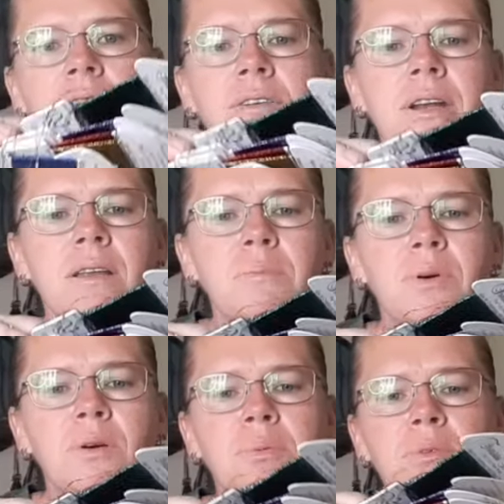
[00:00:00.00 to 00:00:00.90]
green,
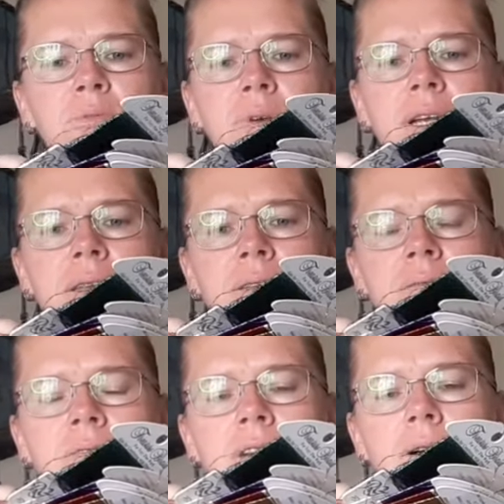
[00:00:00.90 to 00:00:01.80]
purple, red,
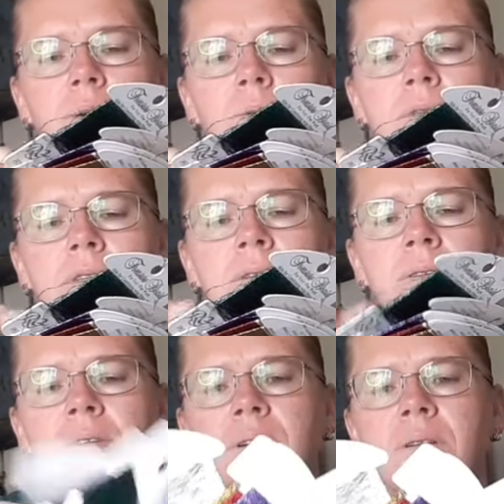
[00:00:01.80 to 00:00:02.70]
gold,
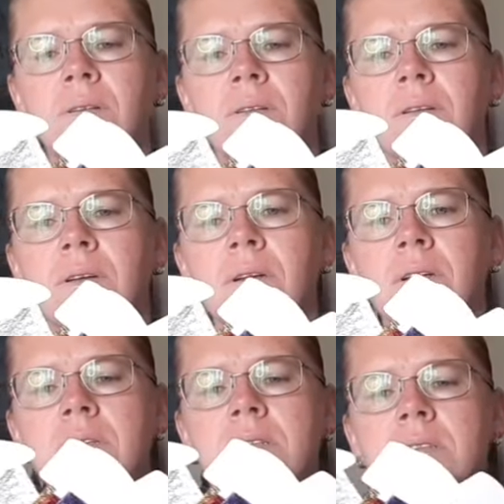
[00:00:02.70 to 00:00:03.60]

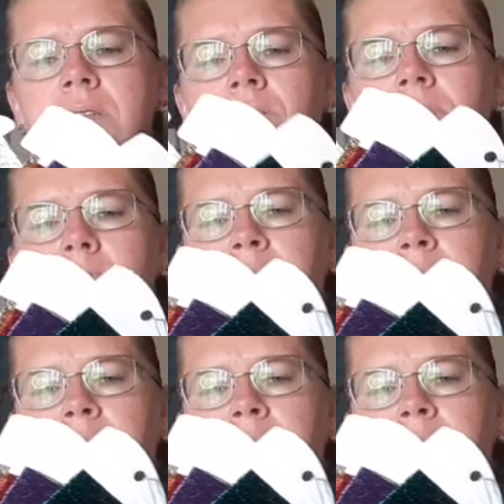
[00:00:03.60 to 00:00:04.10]
silver,